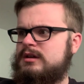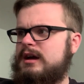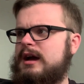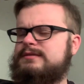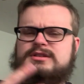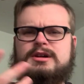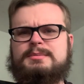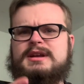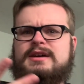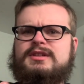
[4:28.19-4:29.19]
I've still been
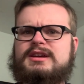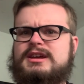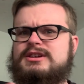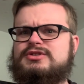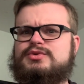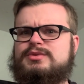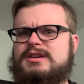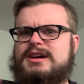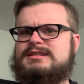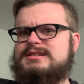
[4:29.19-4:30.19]
having, like, issues with
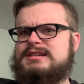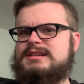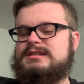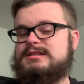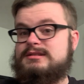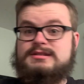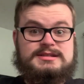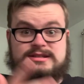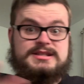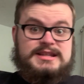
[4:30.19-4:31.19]
cutscenes
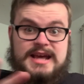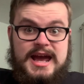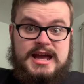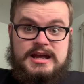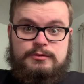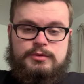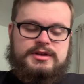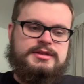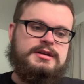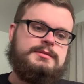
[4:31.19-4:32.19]
today with